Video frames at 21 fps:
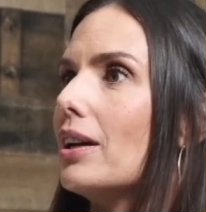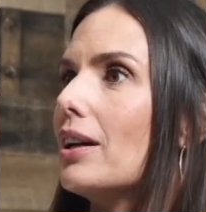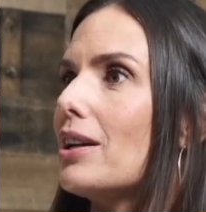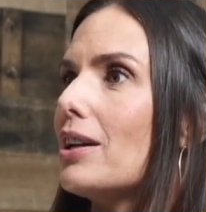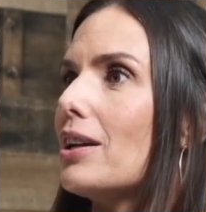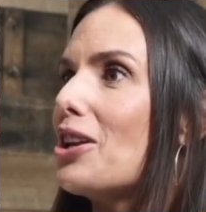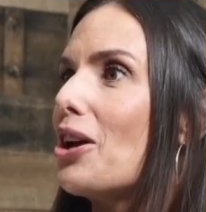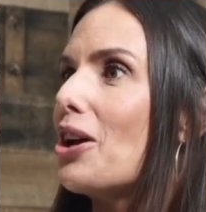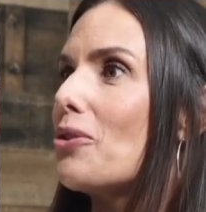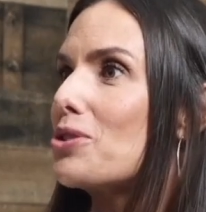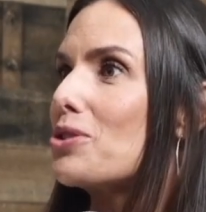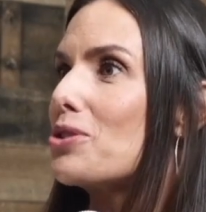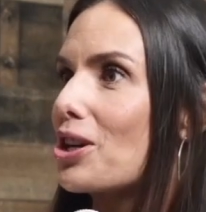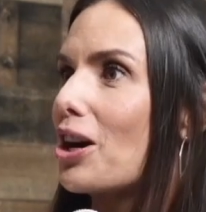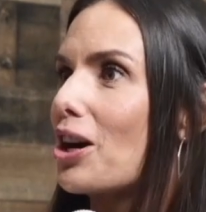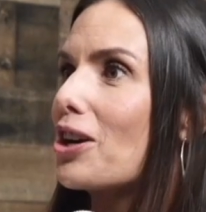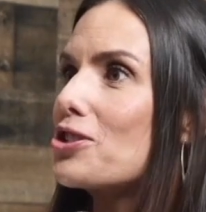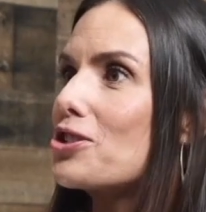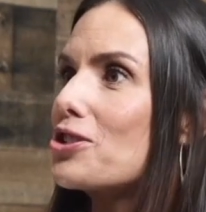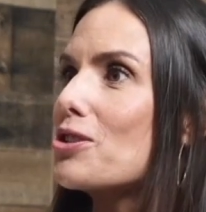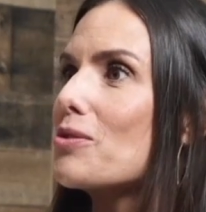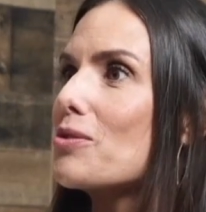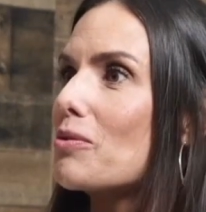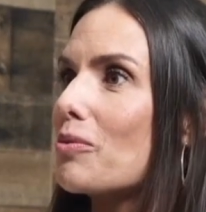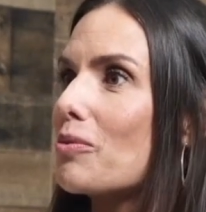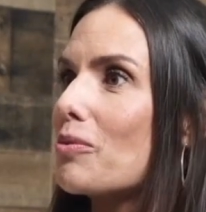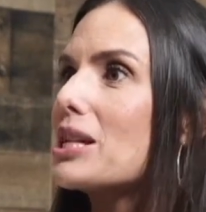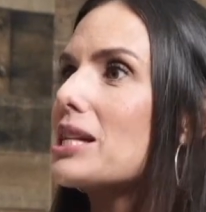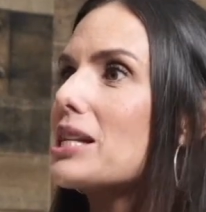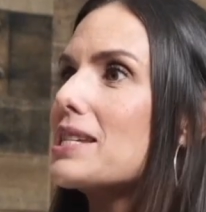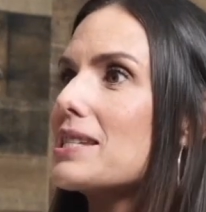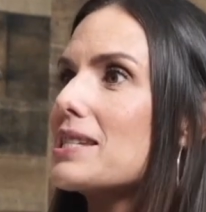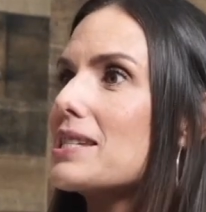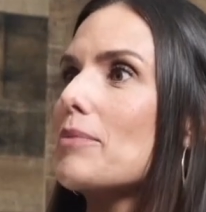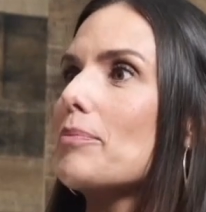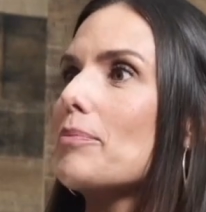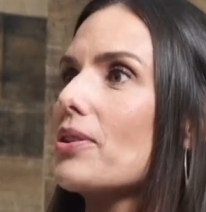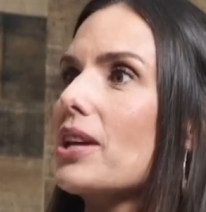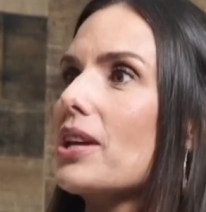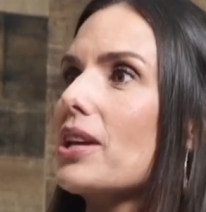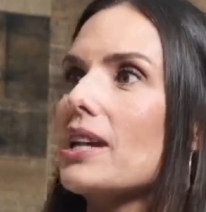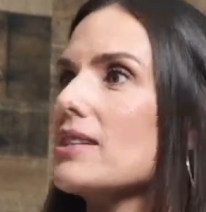you know, start doing really
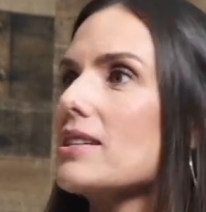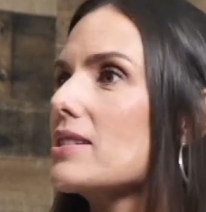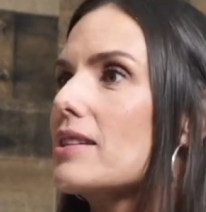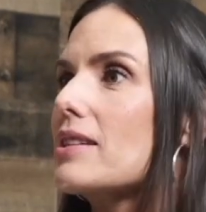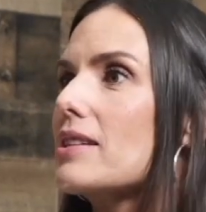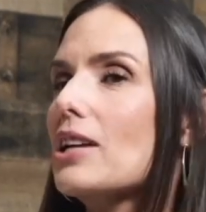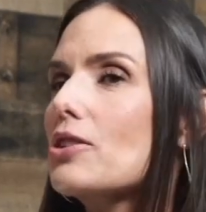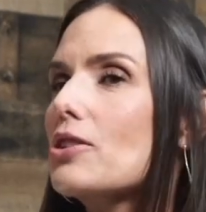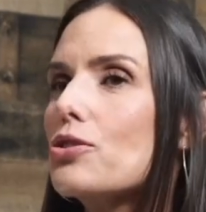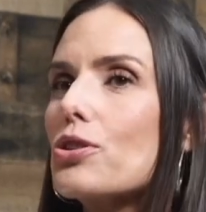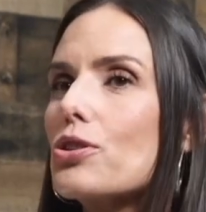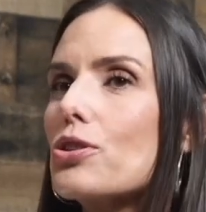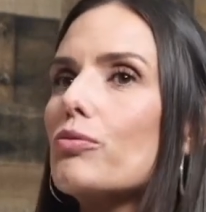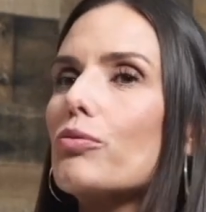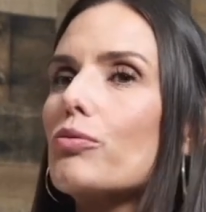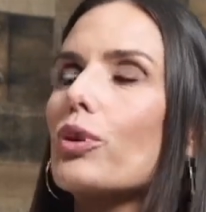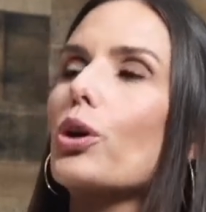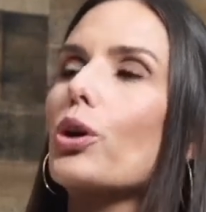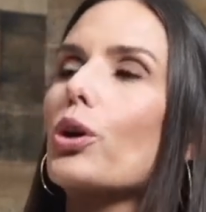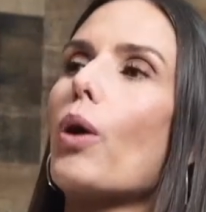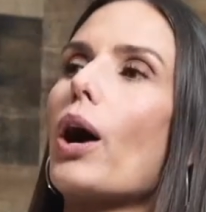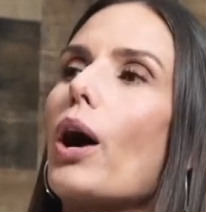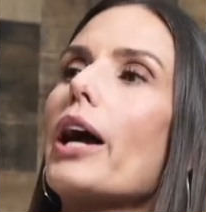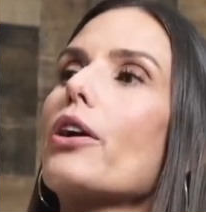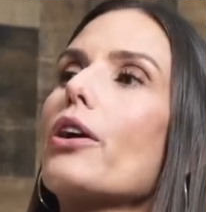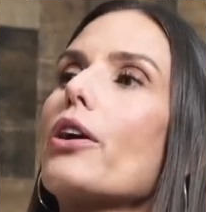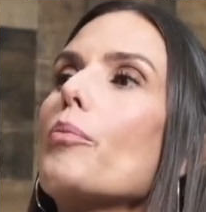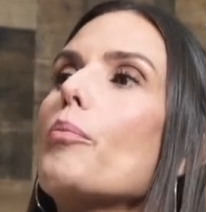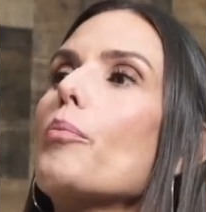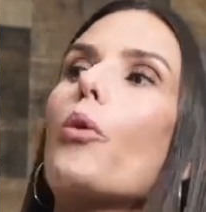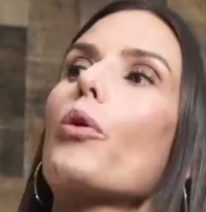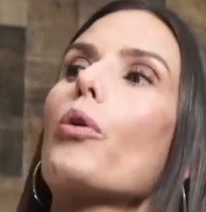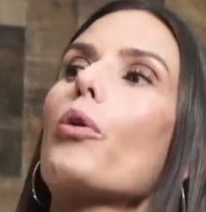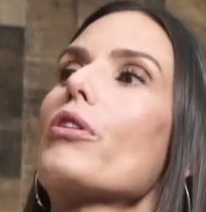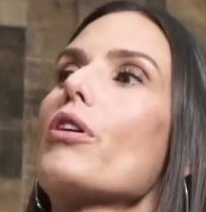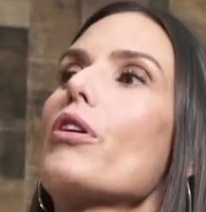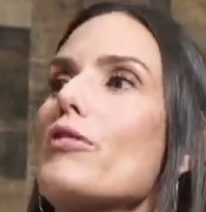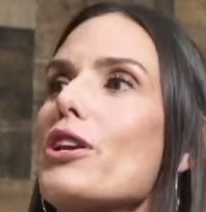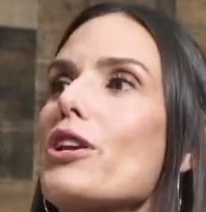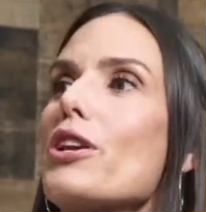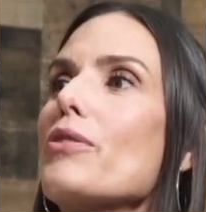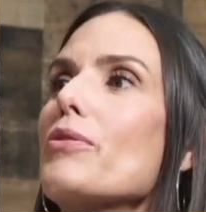simple things. That doesn't require more
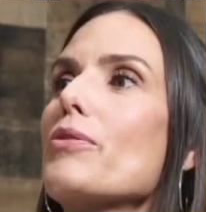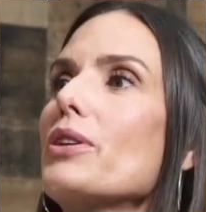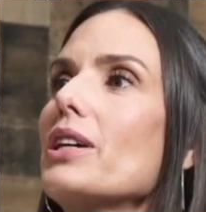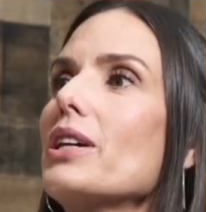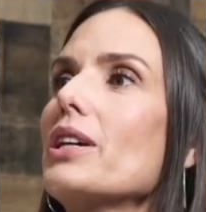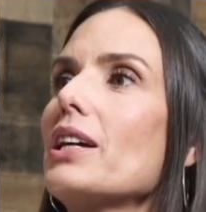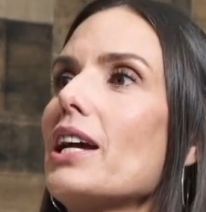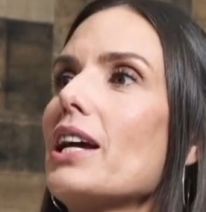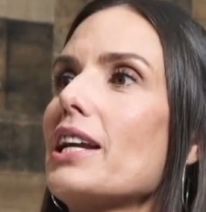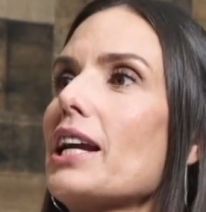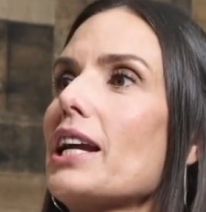of you. It